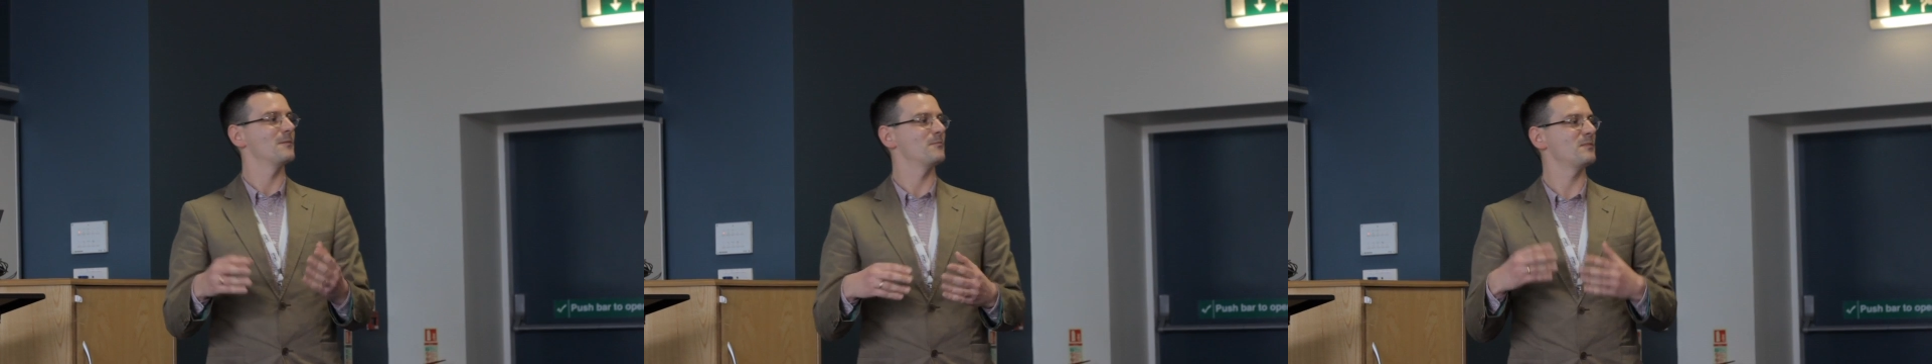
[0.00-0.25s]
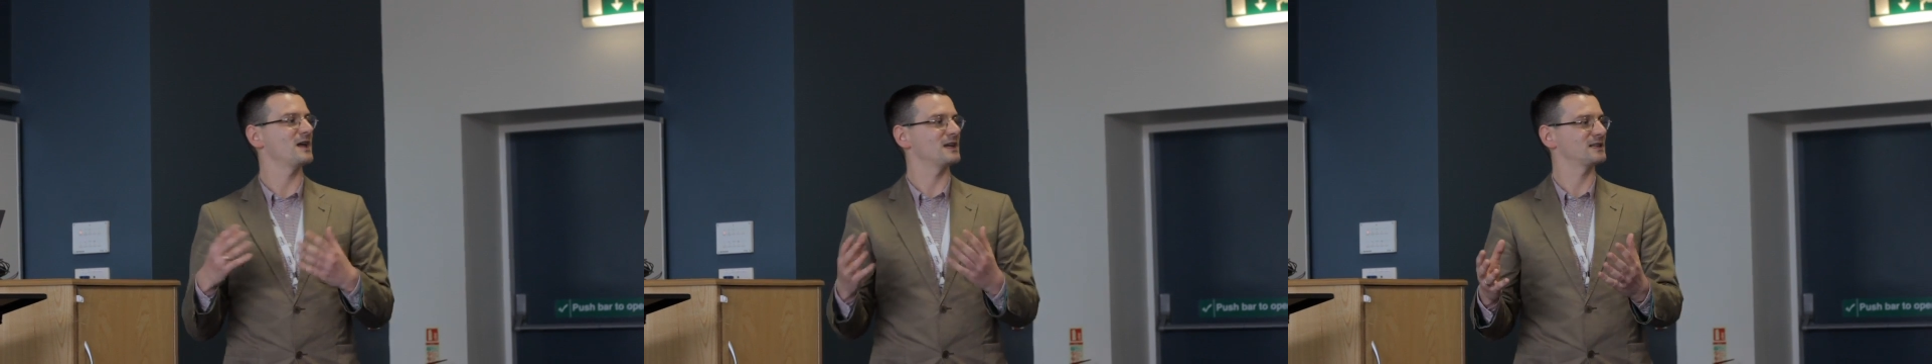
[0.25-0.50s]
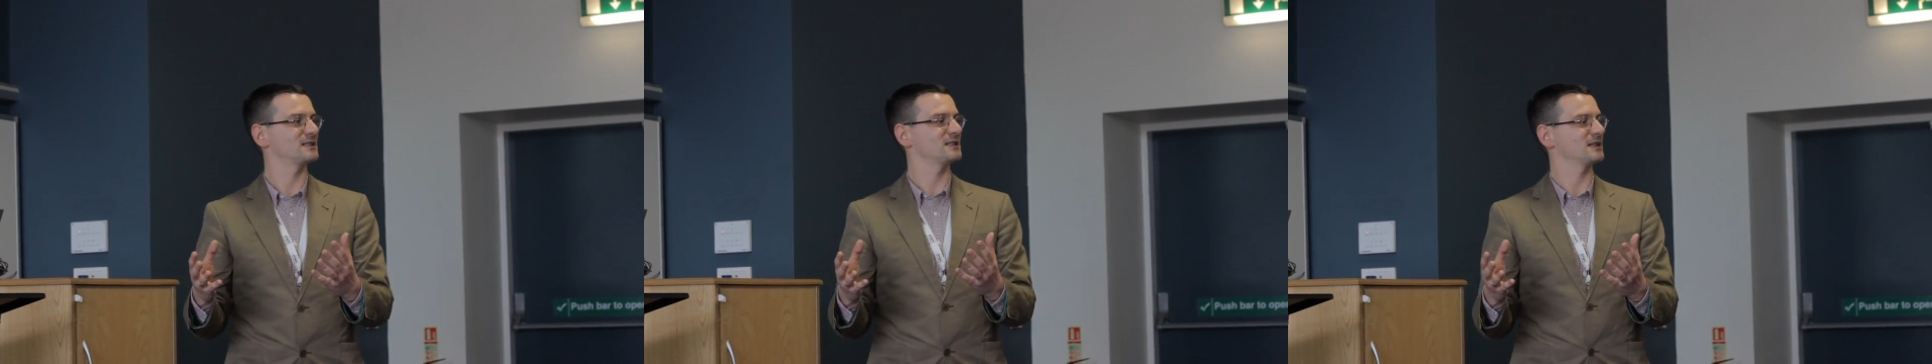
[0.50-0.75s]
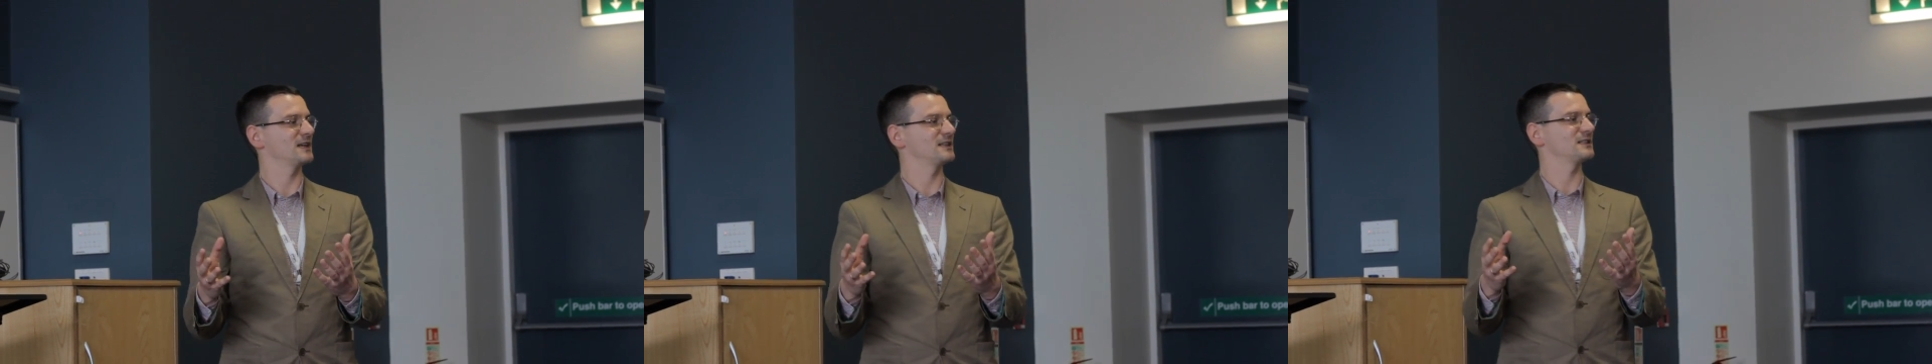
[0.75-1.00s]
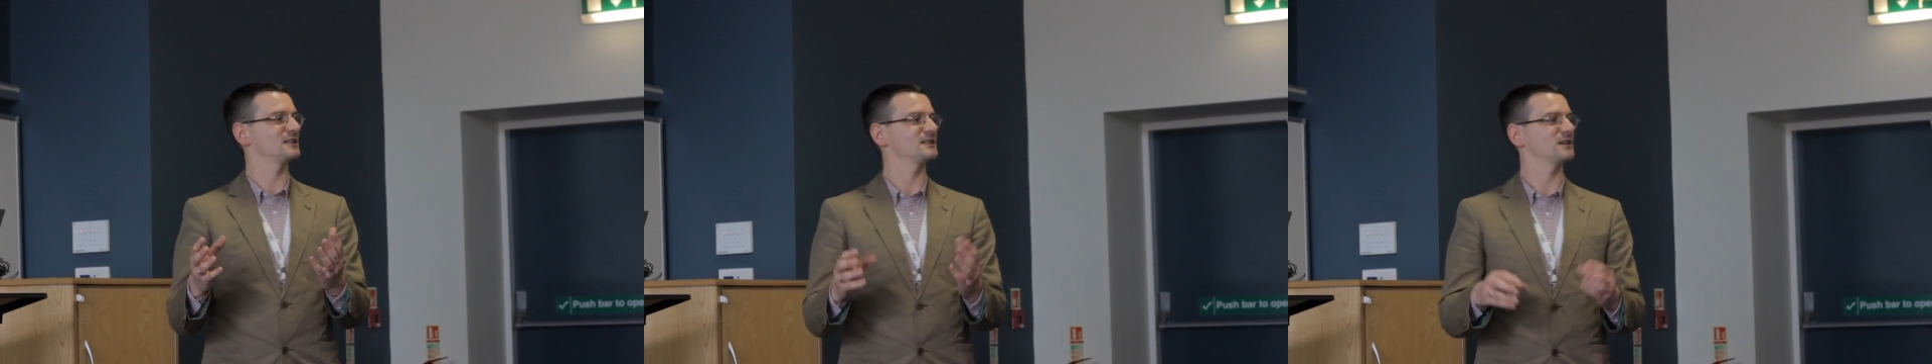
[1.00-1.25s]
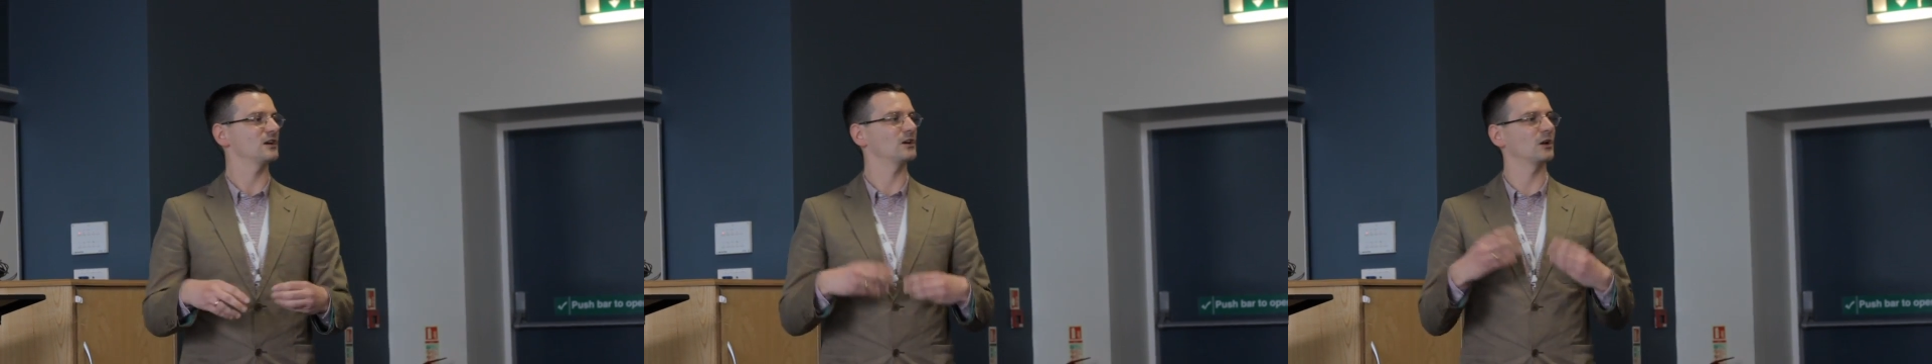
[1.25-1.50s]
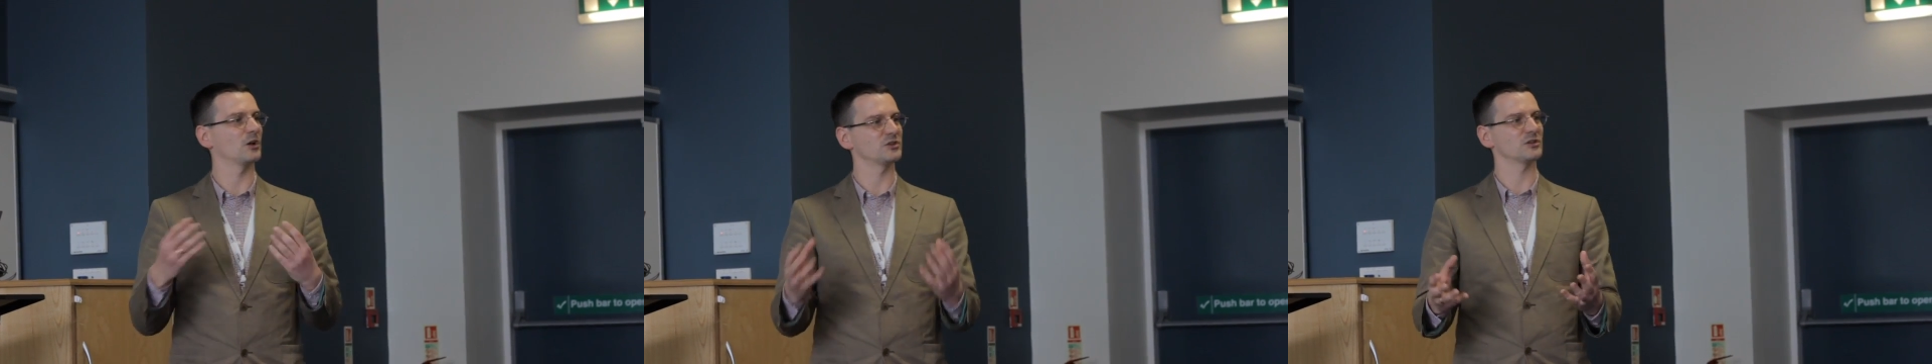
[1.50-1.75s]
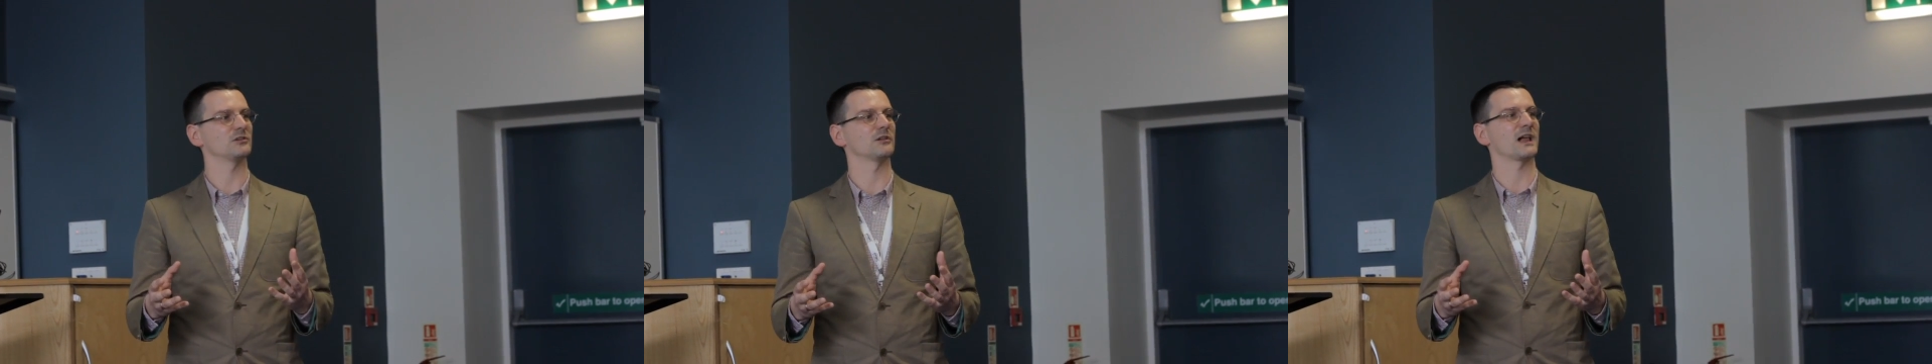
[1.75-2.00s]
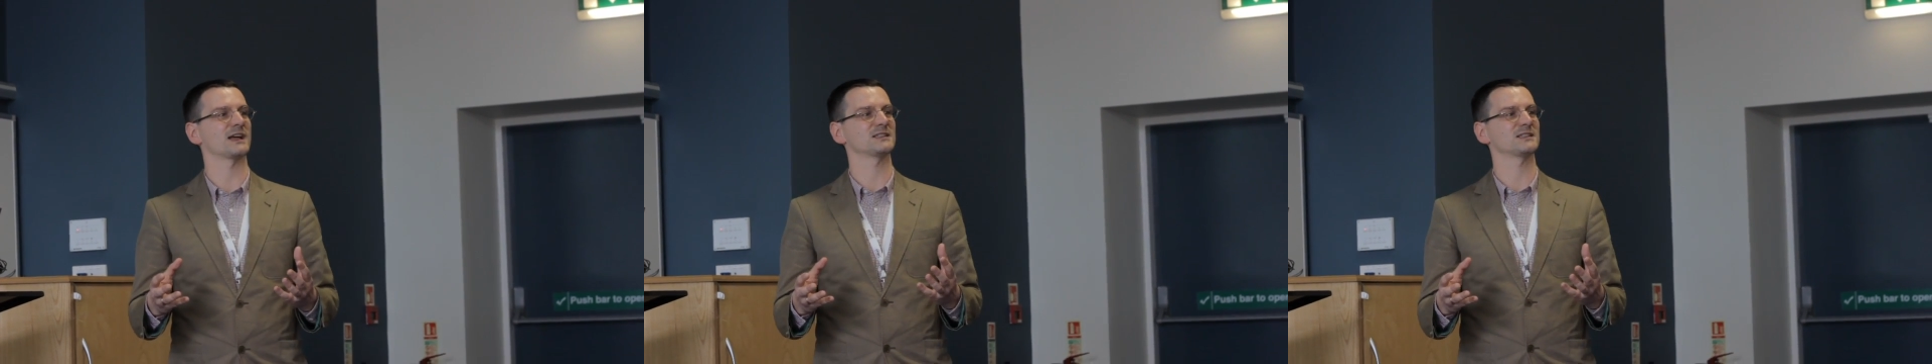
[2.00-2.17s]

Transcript: miss is the psychological